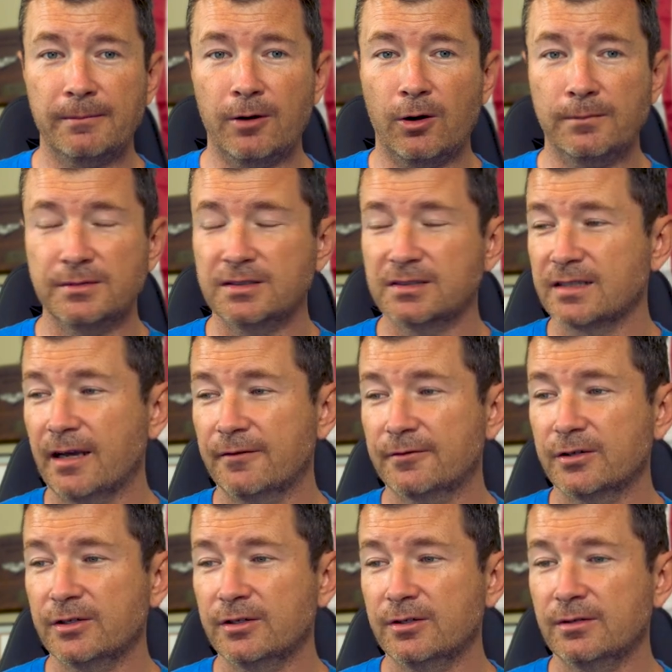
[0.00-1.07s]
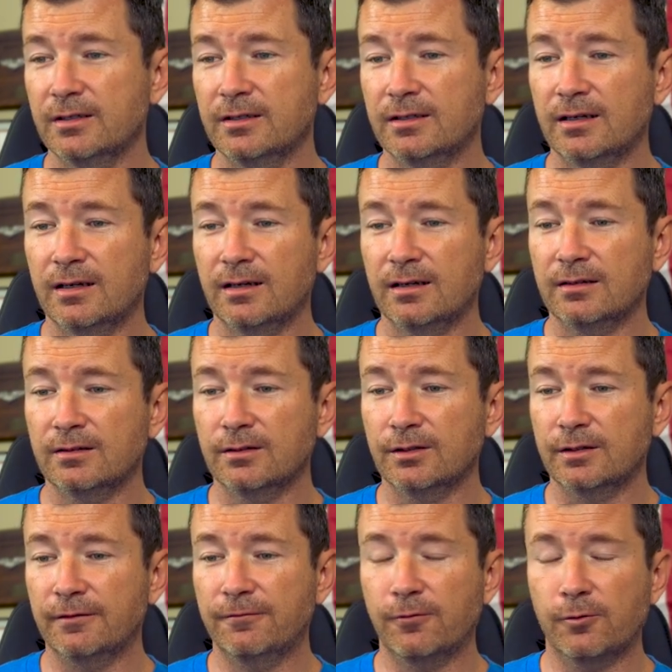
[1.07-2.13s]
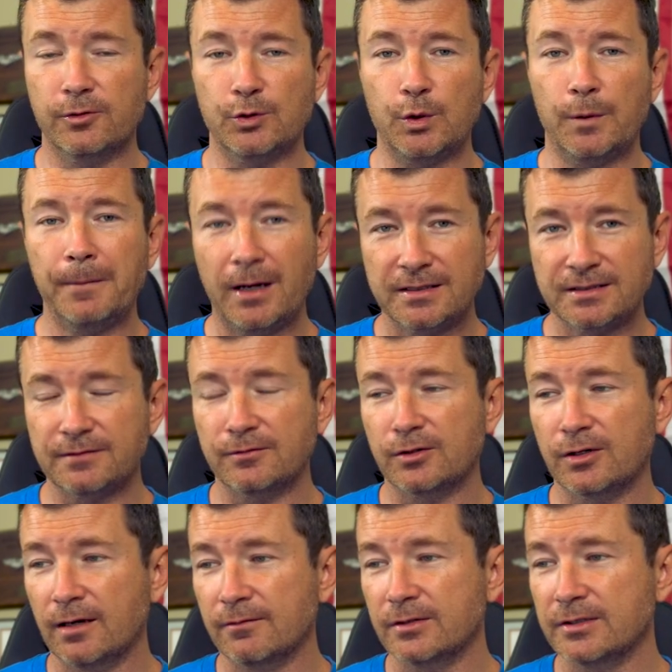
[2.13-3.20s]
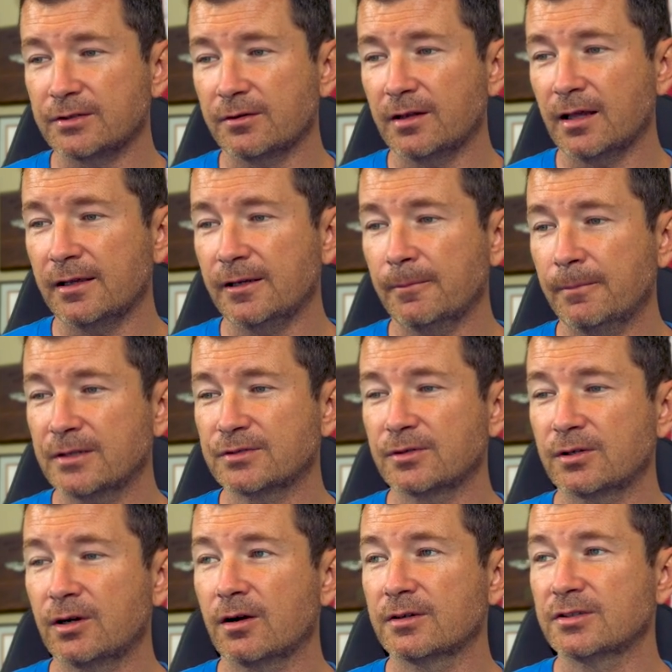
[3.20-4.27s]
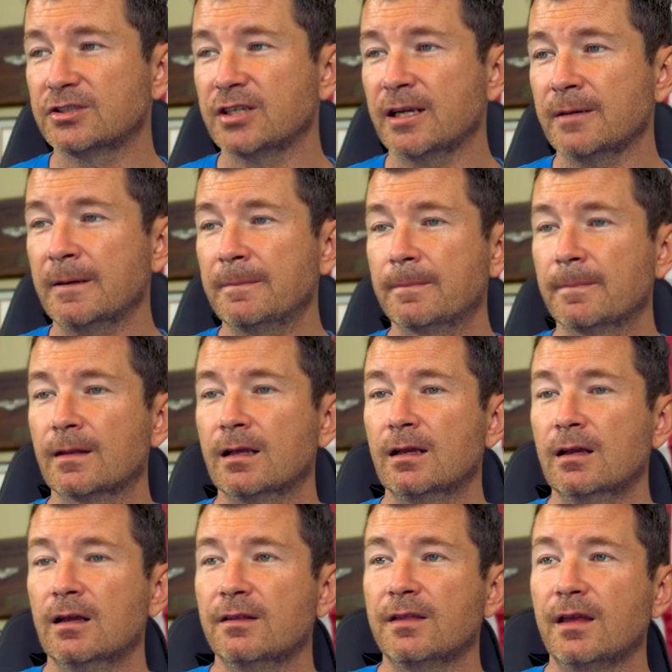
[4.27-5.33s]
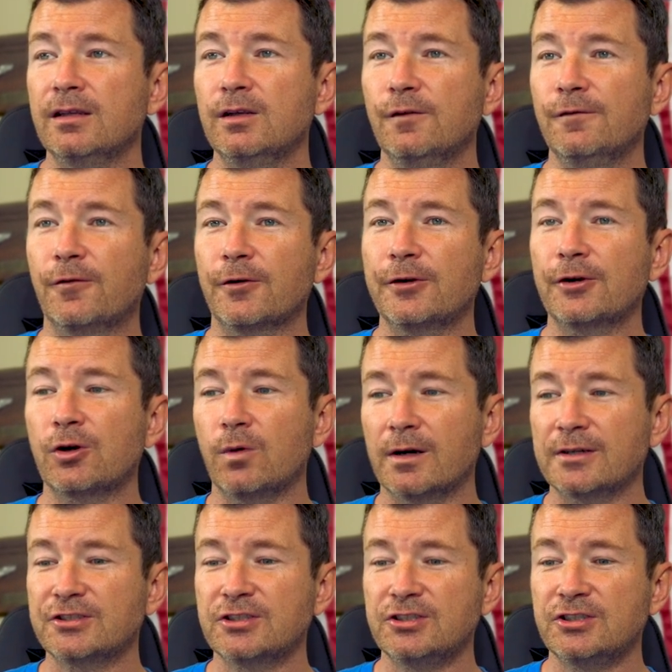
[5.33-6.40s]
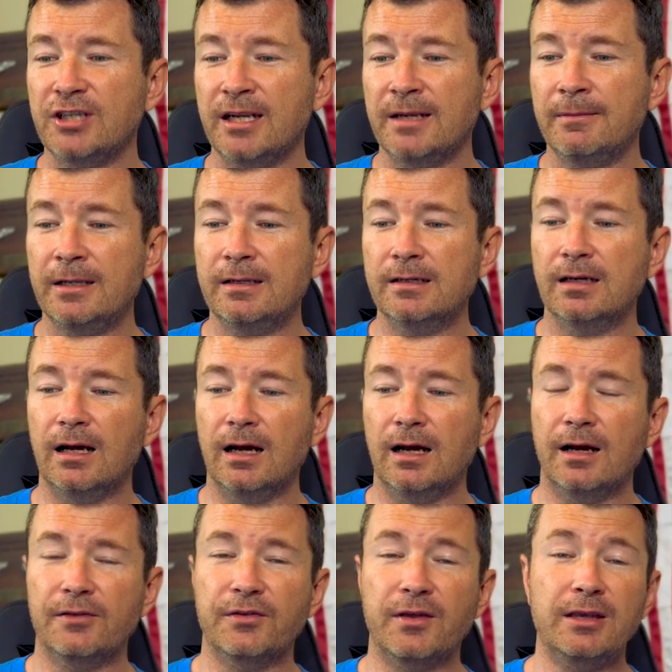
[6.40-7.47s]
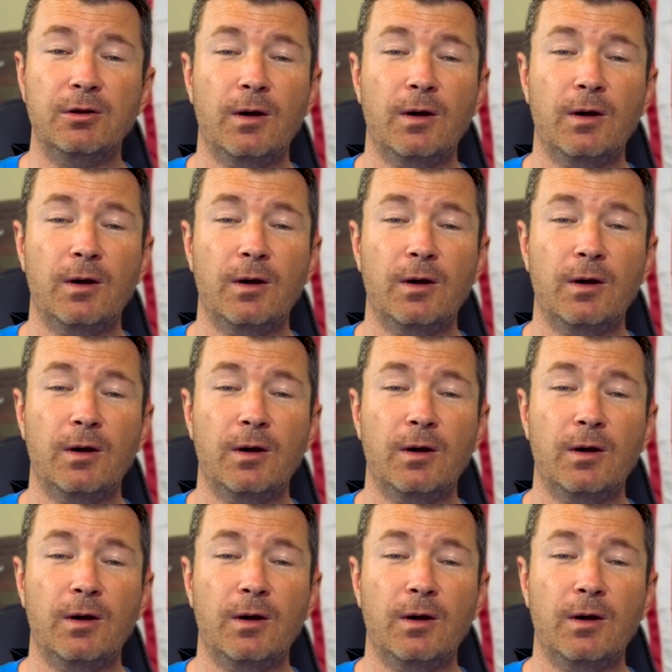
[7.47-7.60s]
home this afternoon and uh, looking forward to a positive recovery. So thank you. Best regards, Jamie. Thank you for your question, Jamie. Uh, thank you,